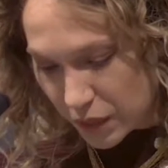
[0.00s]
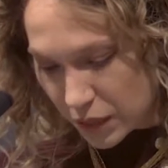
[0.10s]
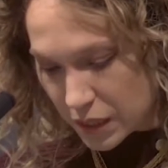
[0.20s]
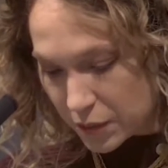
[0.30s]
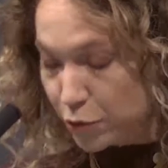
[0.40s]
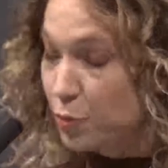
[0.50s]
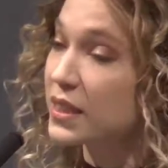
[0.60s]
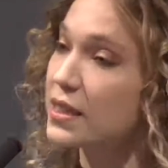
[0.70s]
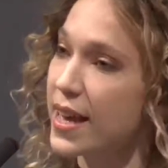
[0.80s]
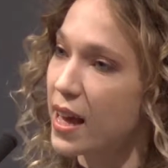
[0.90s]
It's from an
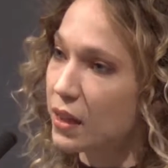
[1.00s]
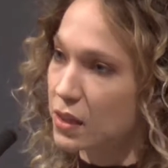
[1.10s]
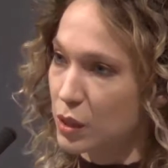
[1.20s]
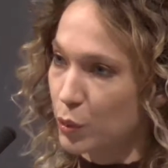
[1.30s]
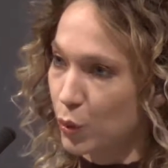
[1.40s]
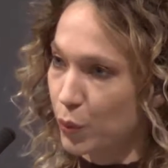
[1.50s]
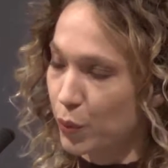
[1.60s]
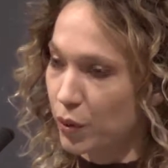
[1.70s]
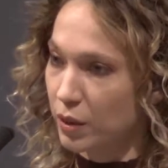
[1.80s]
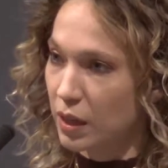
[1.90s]
Italian school
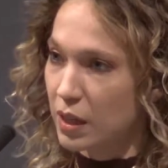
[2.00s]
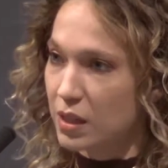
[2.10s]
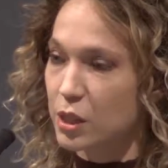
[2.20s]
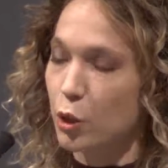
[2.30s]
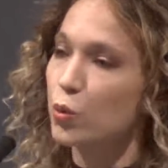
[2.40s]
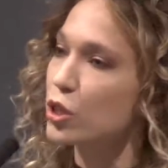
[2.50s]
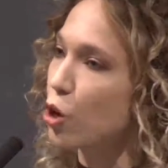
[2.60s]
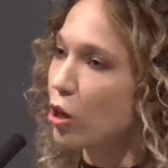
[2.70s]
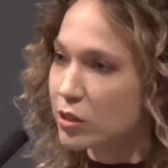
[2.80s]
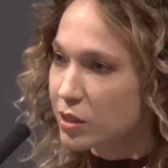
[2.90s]
book. So we
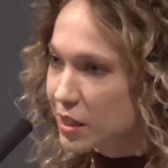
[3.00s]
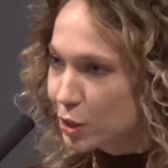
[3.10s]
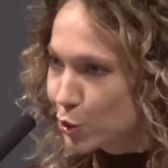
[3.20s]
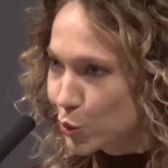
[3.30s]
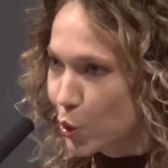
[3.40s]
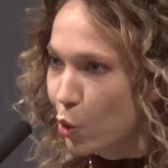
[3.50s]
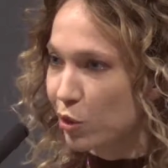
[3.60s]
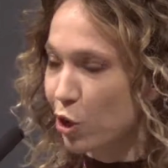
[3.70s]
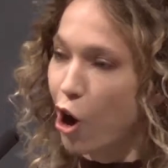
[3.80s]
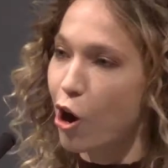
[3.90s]
don't need to go in
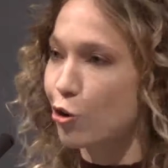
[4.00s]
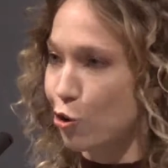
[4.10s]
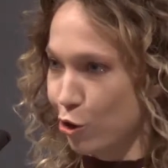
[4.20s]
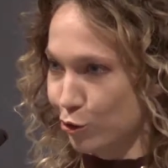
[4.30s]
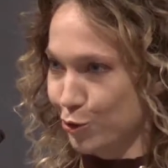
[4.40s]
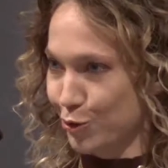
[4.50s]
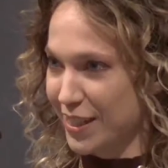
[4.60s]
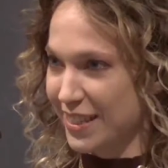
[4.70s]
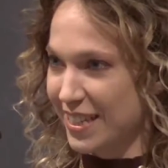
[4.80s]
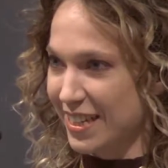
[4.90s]
Hong Kong to
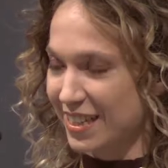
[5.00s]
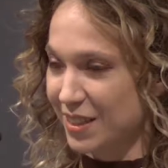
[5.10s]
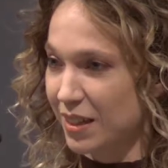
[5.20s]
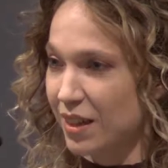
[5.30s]
see that.